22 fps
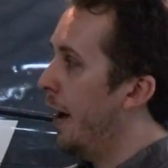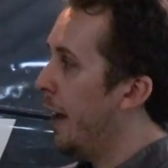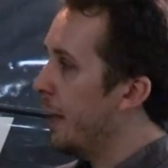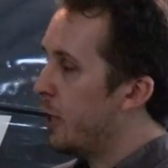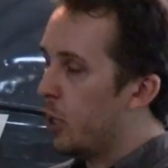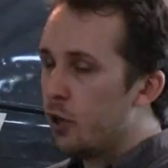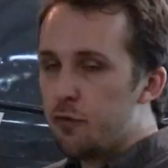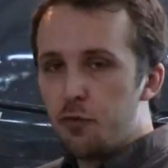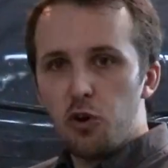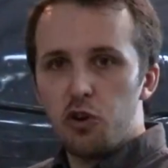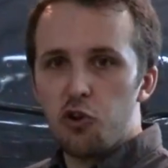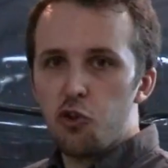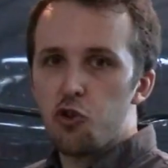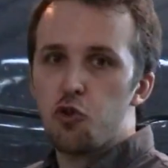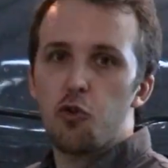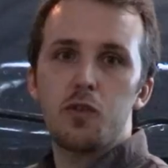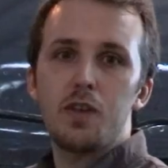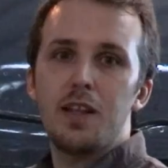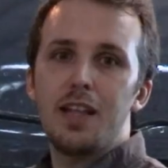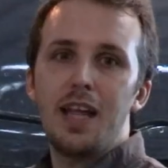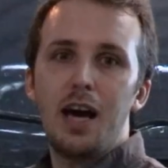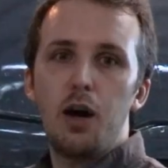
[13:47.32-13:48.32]
And the inverters
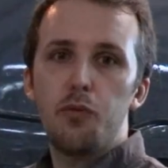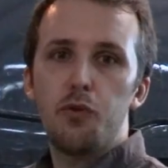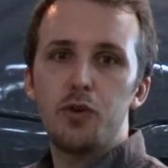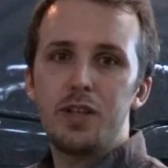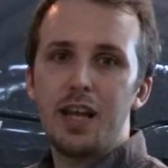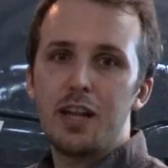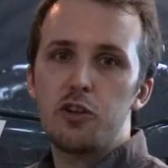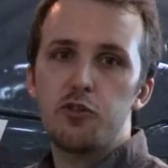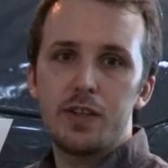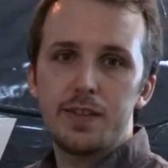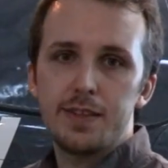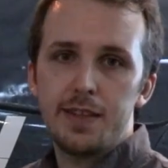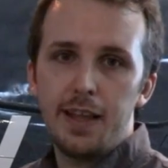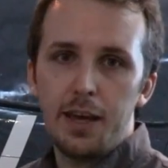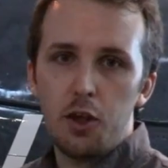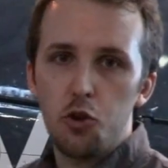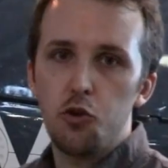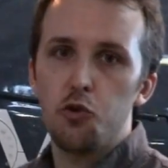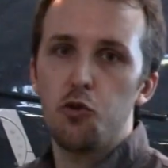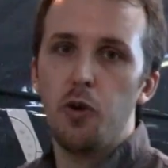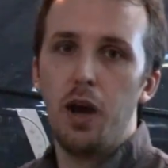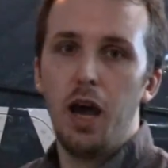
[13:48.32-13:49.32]
just allow for that
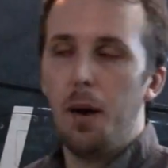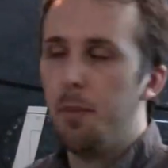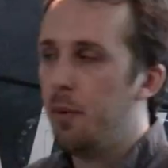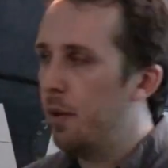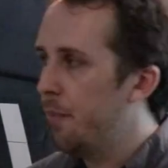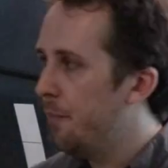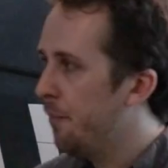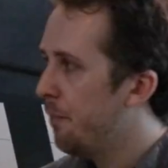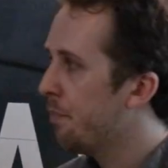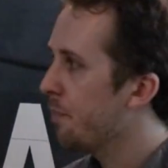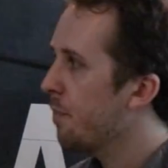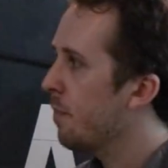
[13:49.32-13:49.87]
translation to happen.